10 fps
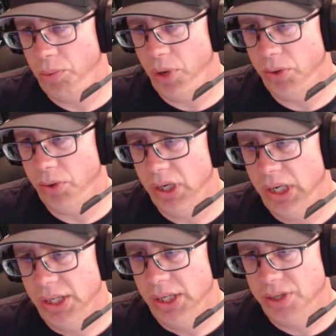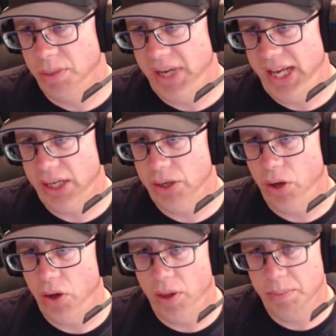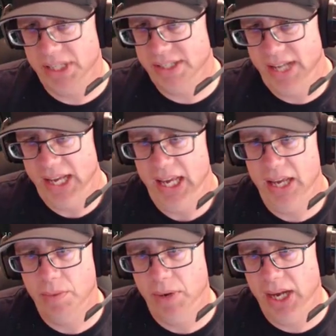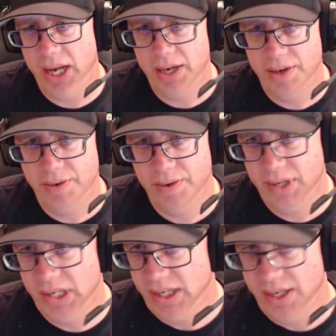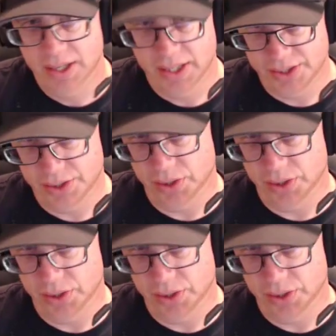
poker. So I'm going to hit call. I'm going to stay in. Why not? Let's